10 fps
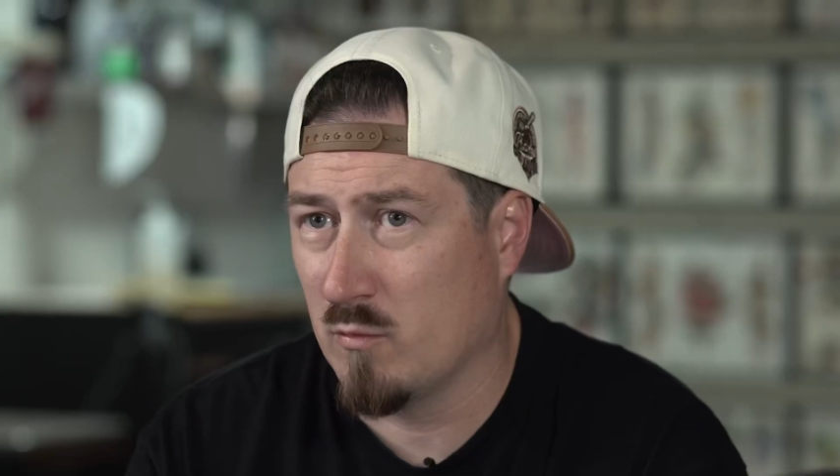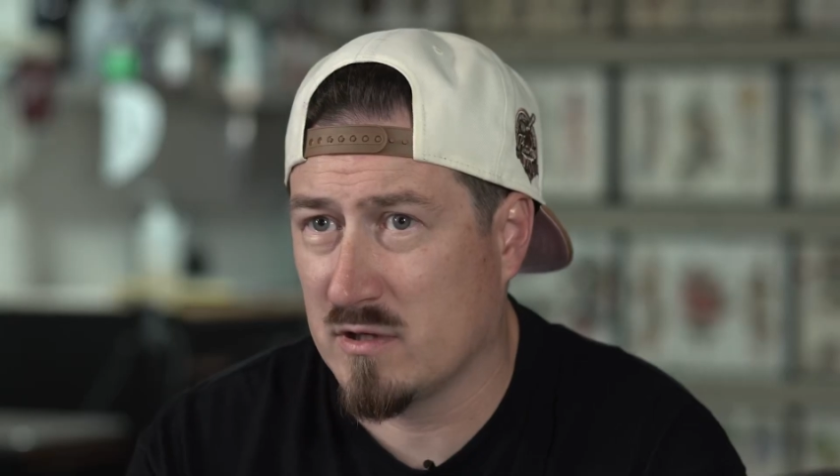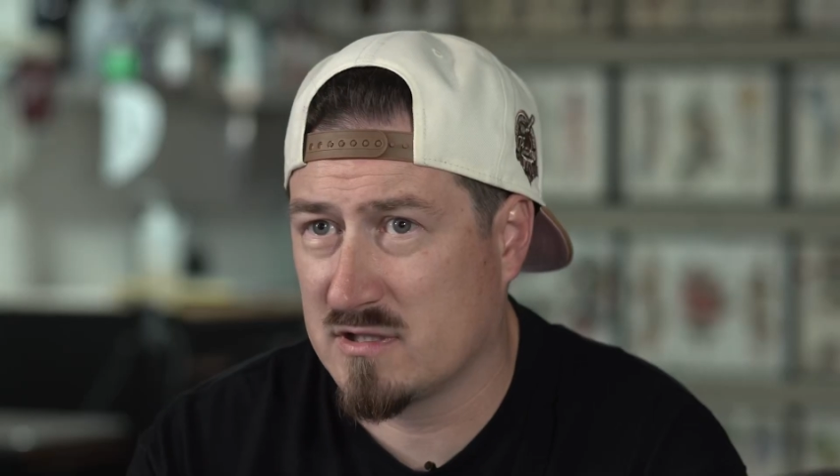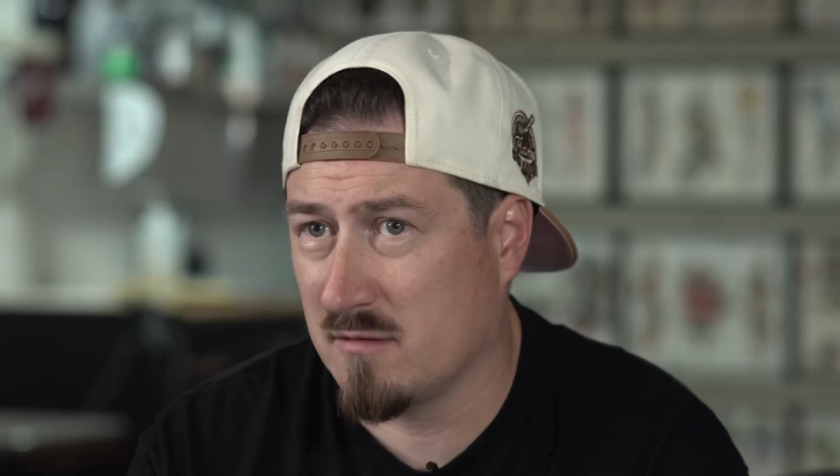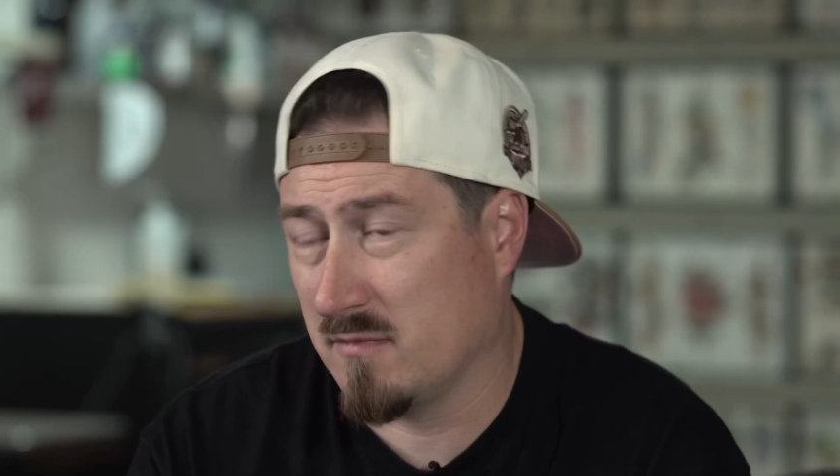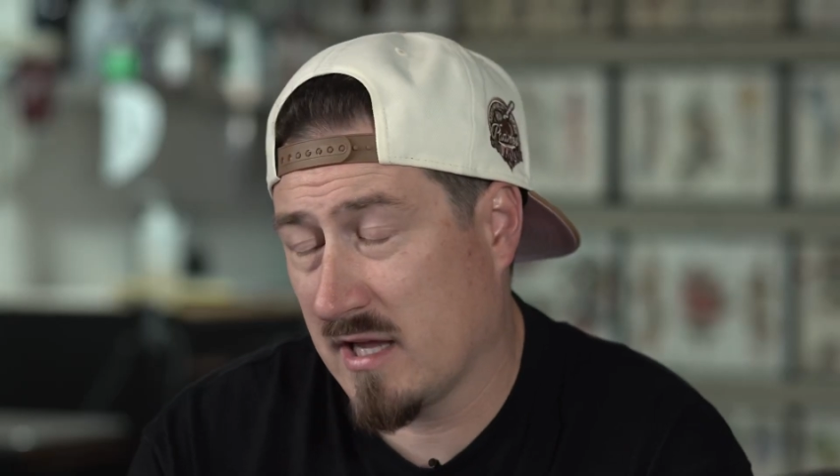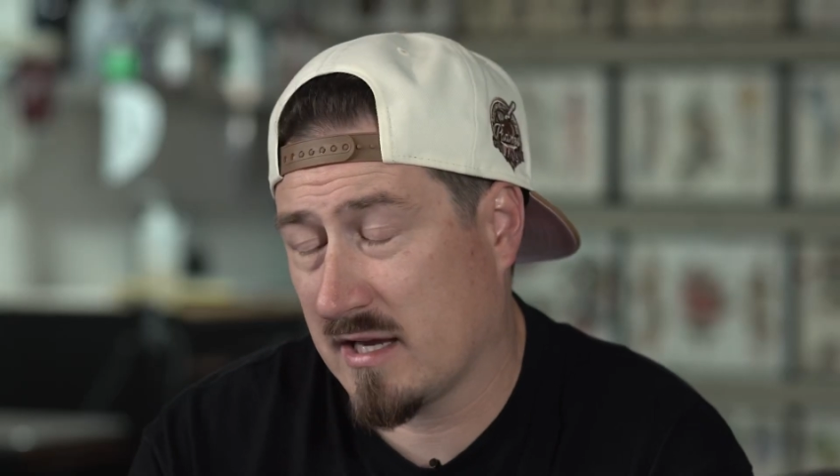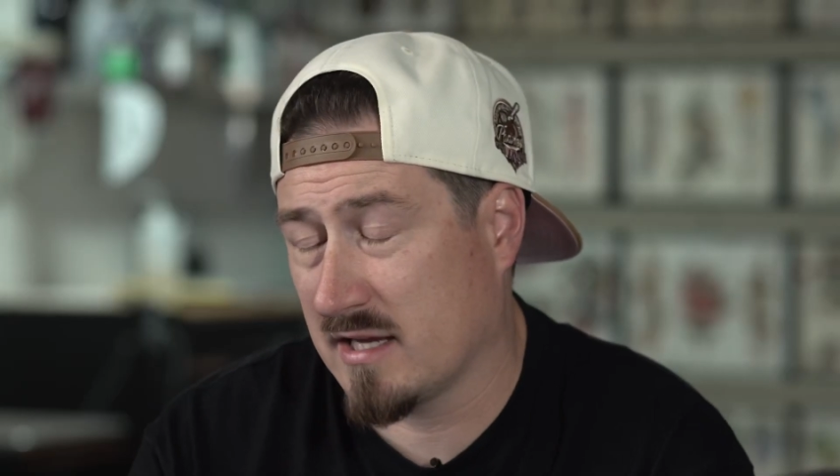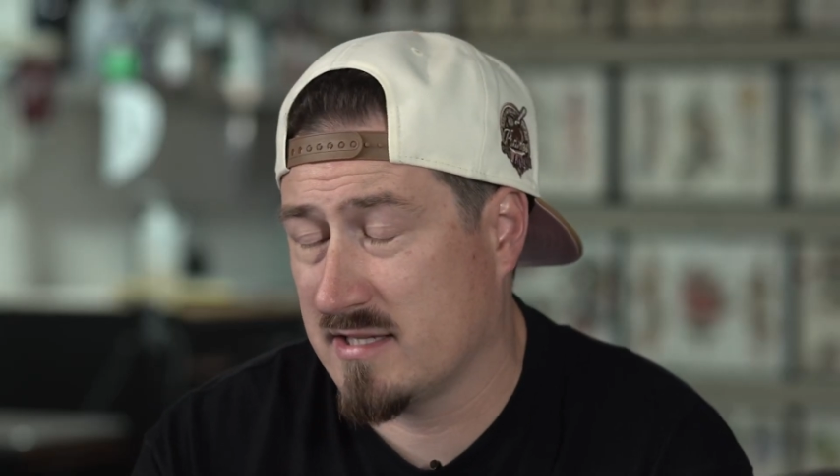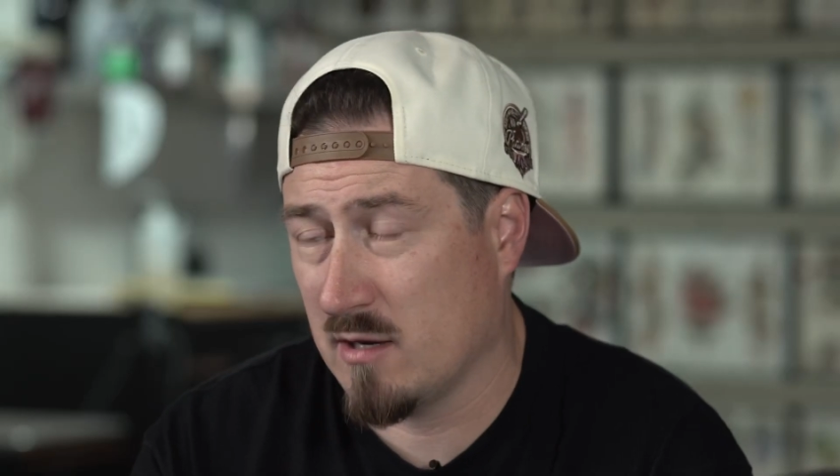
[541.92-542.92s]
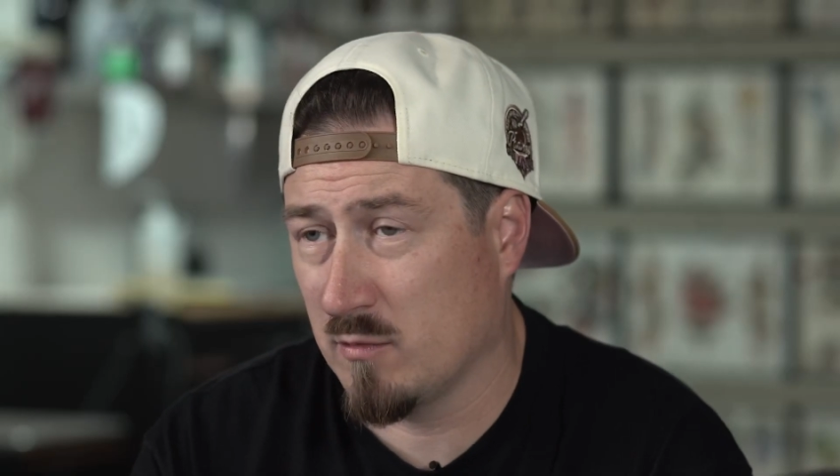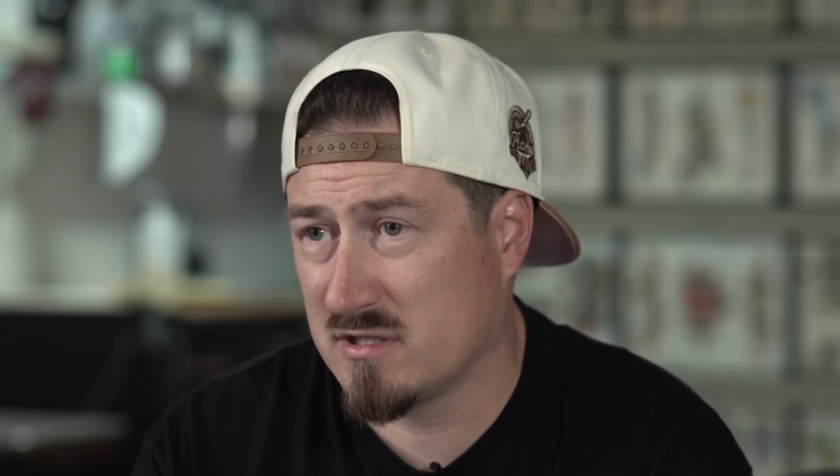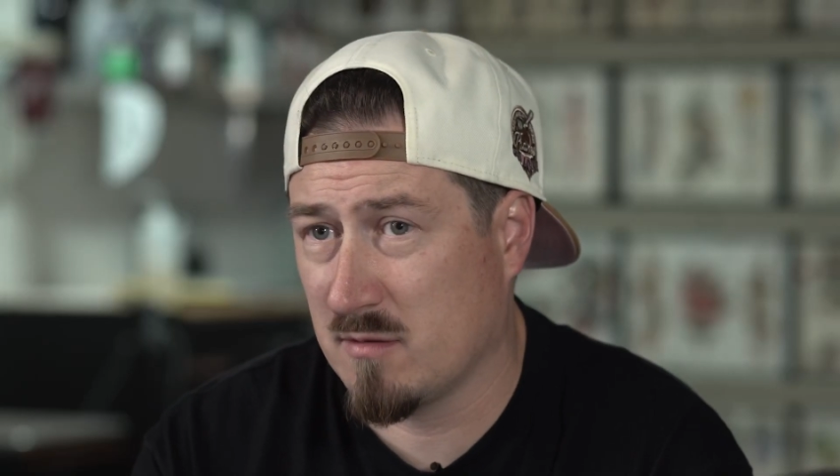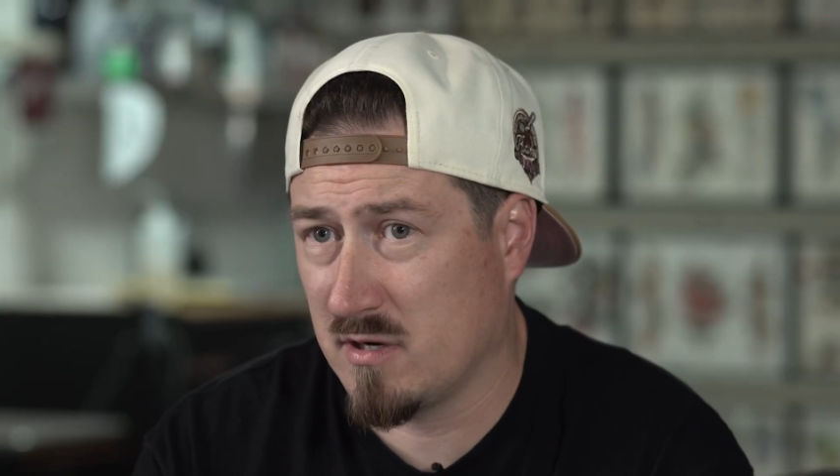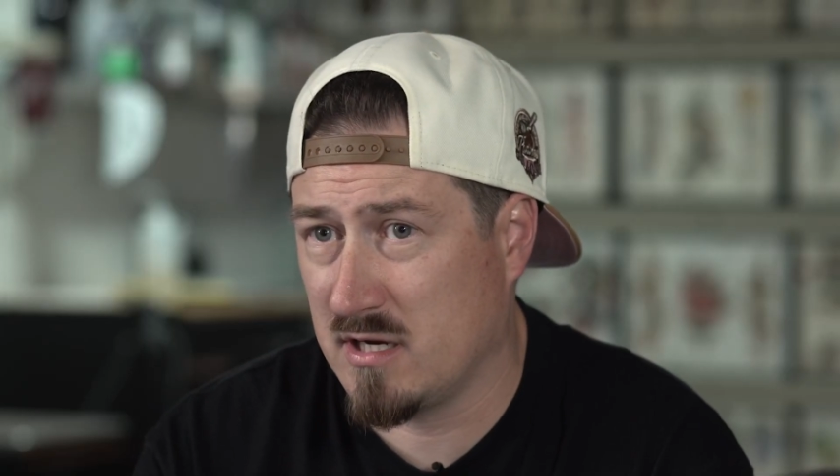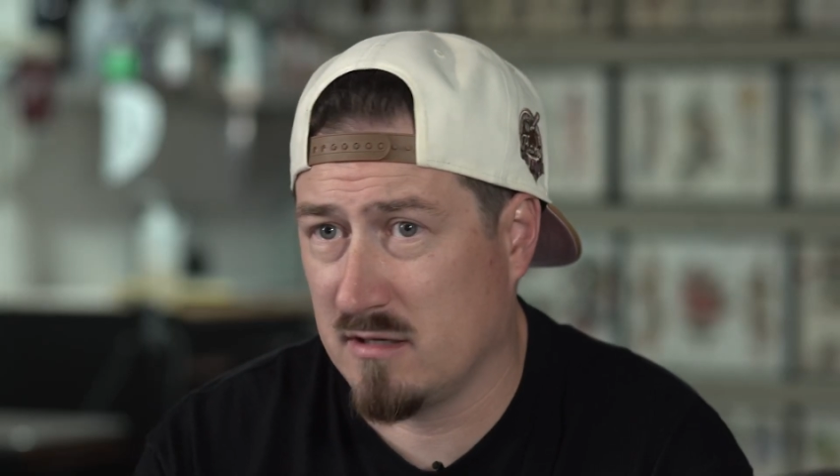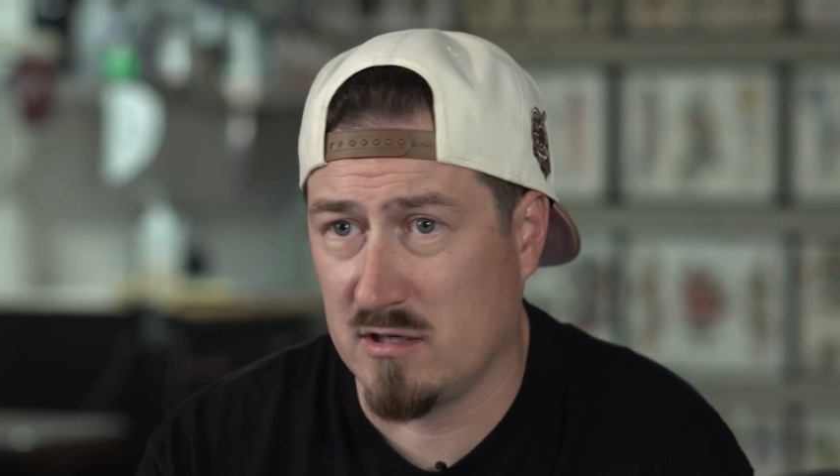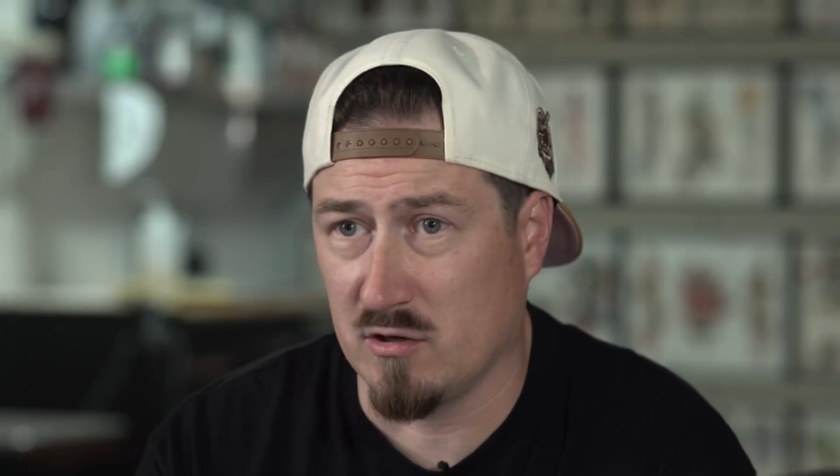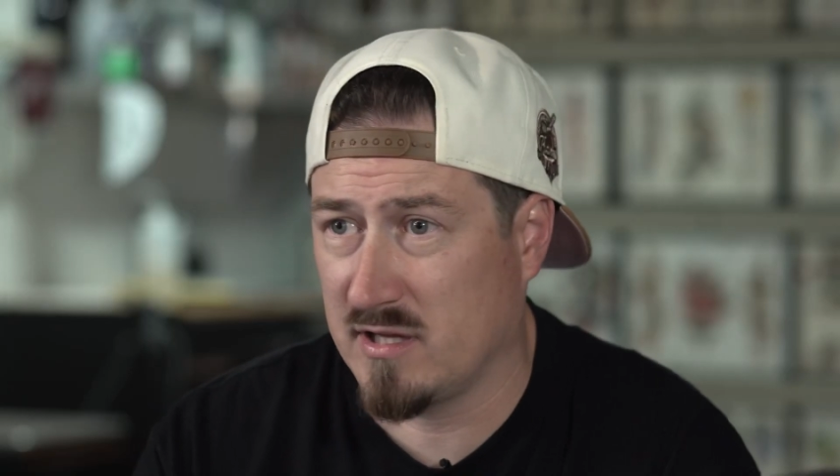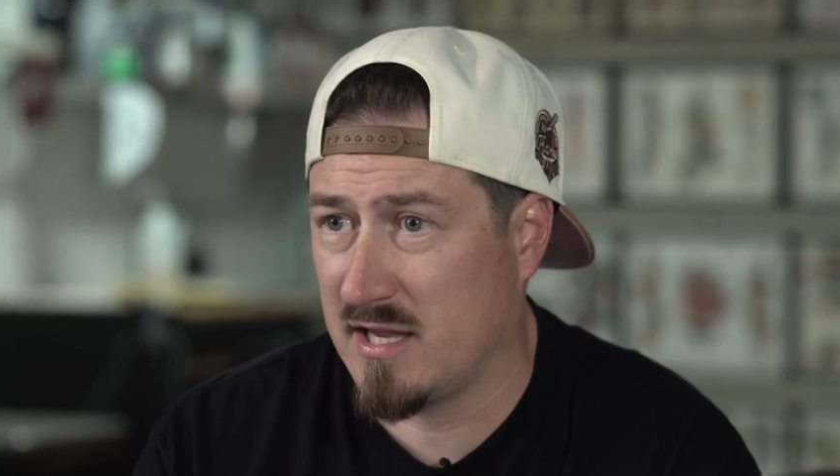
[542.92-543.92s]
like I said, when somebody,
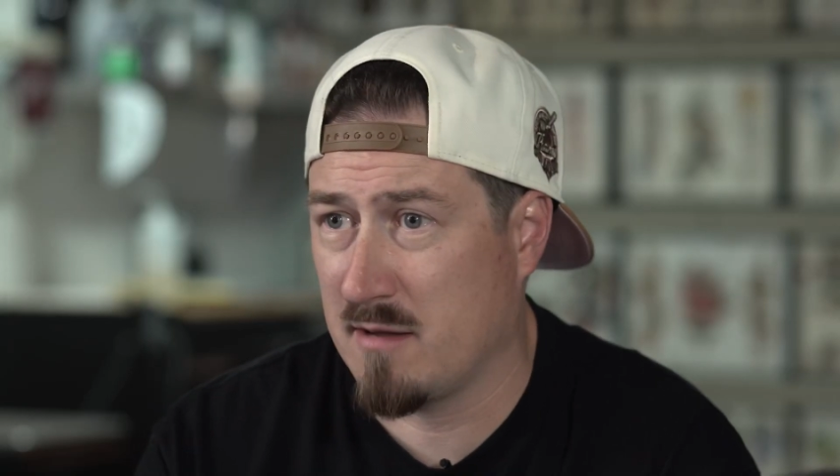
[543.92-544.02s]
you know, they